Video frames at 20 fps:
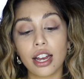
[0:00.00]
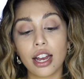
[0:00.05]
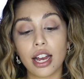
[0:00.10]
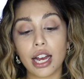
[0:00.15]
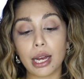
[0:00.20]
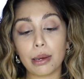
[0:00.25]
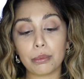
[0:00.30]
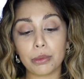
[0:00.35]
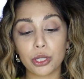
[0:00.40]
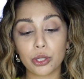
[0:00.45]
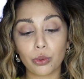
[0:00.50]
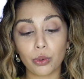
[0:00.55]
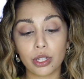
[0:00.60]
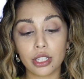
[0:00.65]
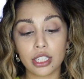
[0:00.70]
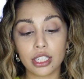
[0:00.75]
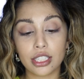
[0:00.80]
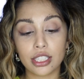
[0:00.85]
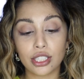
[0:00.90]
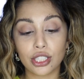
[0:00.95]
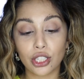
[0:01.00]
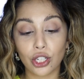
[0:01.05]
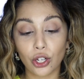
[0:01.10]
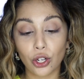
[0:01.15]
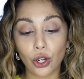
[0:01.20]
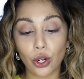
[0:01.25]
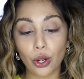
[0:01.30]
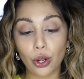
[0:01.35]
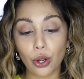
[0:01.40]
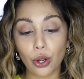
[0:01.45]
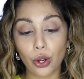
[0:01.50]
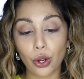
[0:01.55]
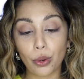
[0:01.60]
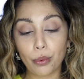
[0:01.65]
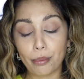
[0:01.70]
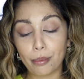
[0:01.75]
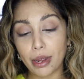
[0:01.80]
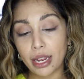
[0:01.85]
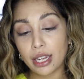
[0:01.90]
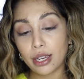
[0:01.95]
This one is the
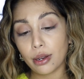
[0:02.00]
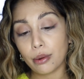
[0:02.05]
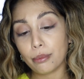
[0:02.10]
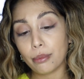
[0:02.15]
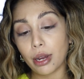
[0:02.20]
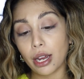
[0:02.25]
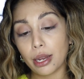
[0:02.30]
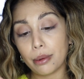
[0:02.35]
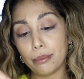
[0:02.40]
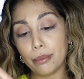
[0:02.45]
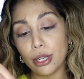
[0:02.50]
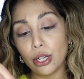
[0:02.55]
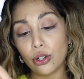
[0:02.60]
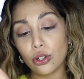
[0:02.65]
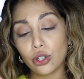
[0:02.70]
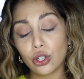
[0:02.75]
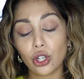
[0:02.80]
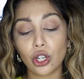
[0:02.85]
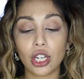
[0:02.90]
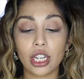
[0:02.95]
Makeup by Milk.